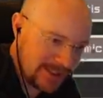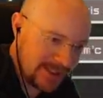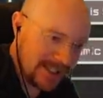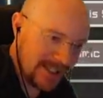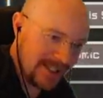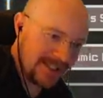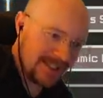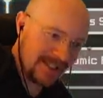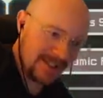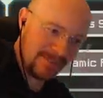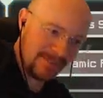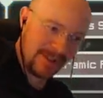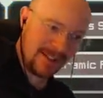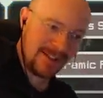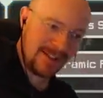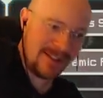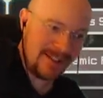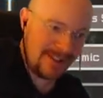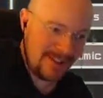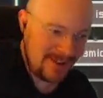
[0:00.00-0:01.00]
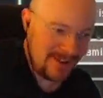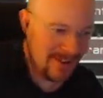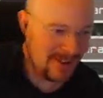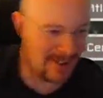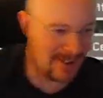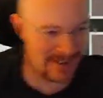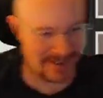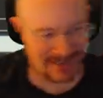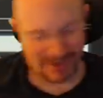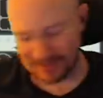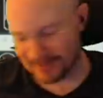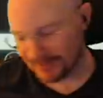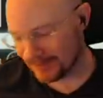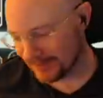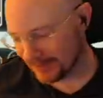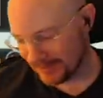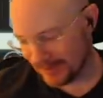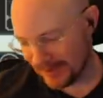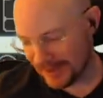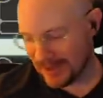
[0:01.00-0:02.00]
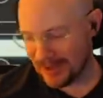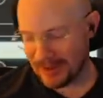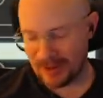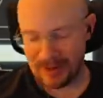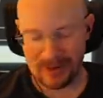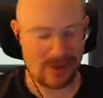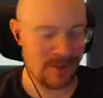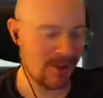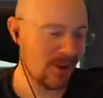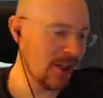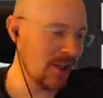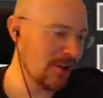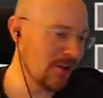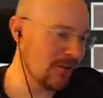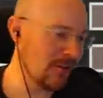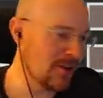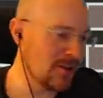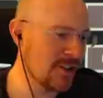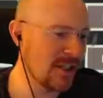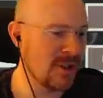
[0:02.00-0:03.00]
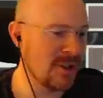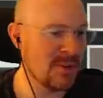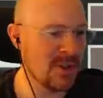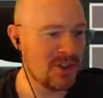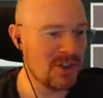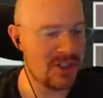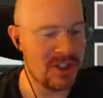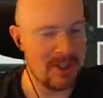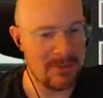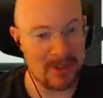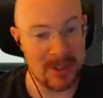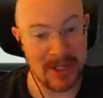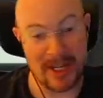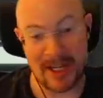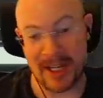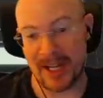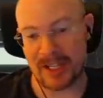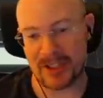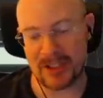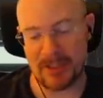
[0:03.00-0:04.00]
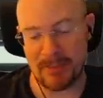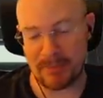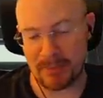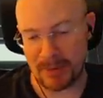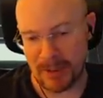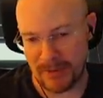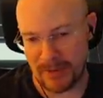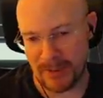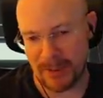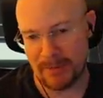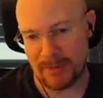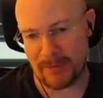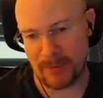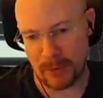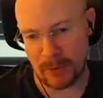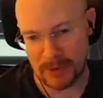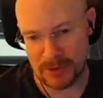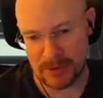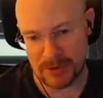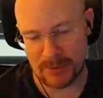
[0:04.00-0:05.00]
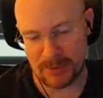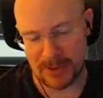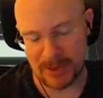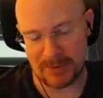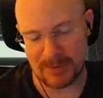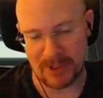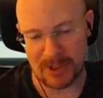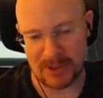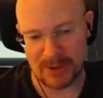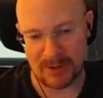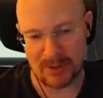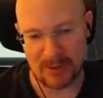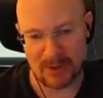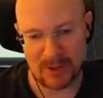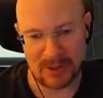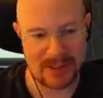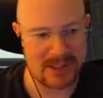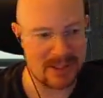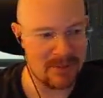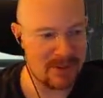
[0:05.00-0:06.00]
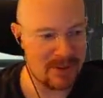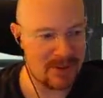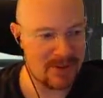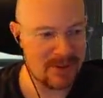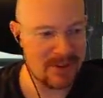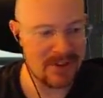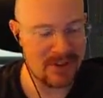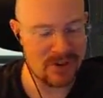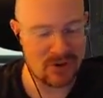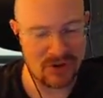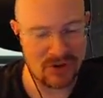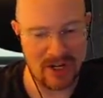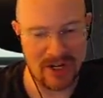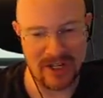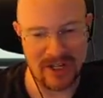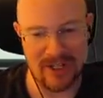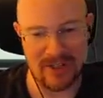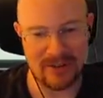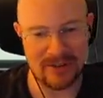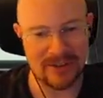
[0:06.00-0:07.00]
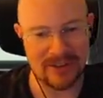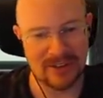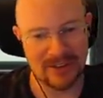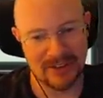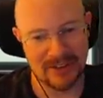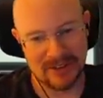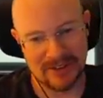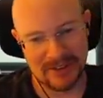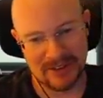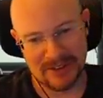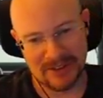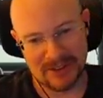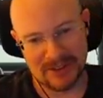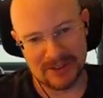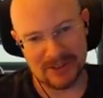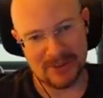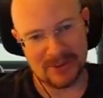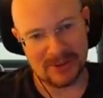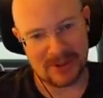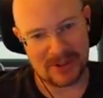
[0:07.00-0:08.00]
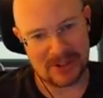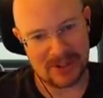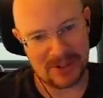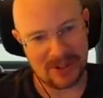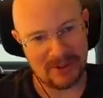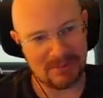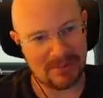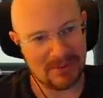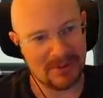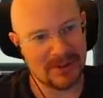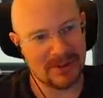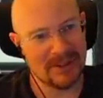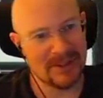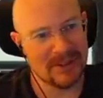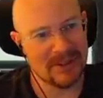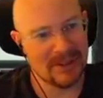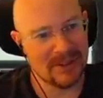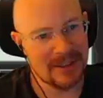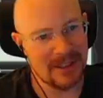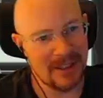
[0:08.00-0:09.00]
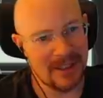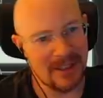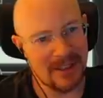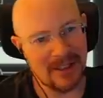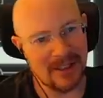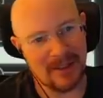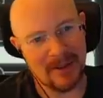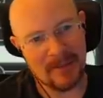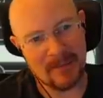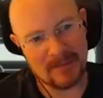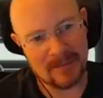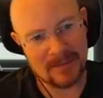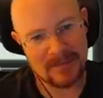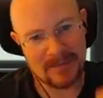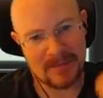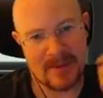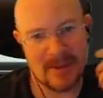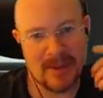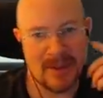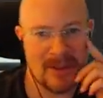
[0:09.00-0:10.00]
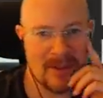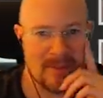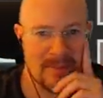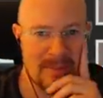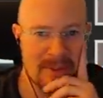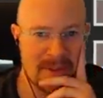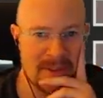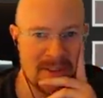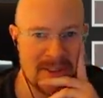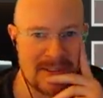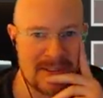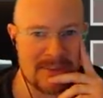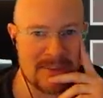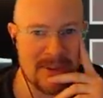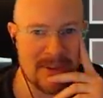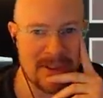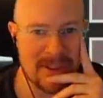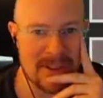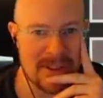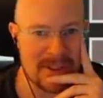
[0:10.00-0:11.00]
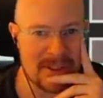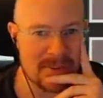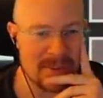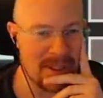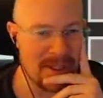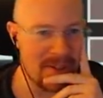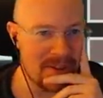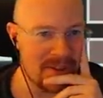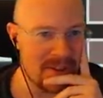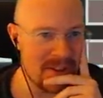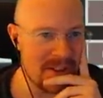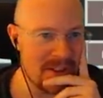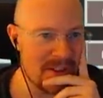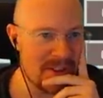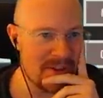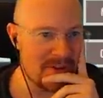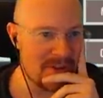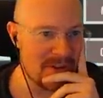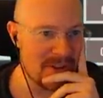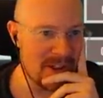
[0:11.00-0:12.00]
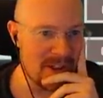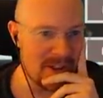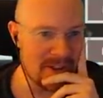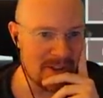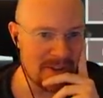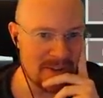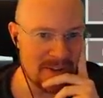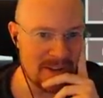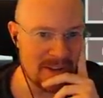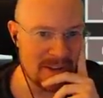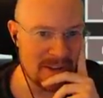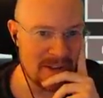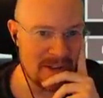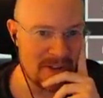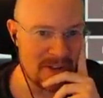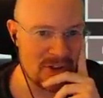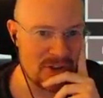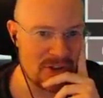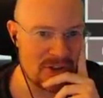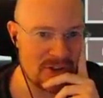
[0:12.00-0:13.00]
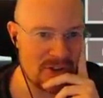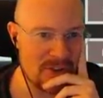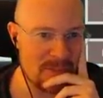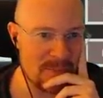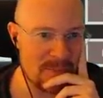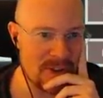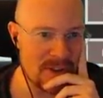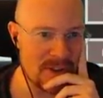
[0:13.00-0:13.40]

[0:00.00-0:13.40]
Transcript: Excited to see it a bit later? Awesome. Well, thank you for sending me a ship, and I actually previewed it before the stream just to make sure it works. I'm interested to try out your ship. Um, but this one is, wow, this is an interesting uh, ship